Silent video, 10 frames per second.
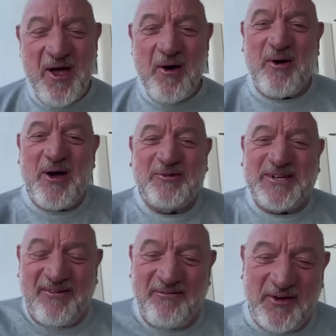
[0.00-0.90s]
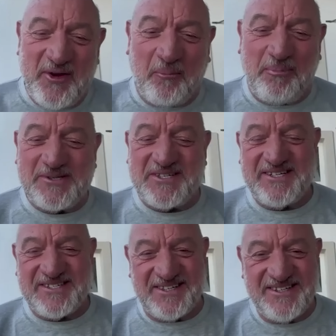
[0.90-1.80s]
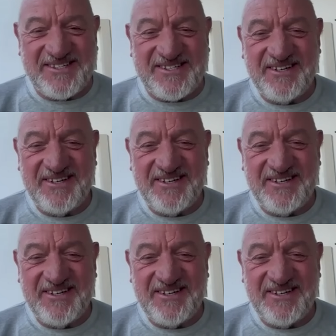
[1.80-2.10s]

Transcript: I was able to digest it yesterday.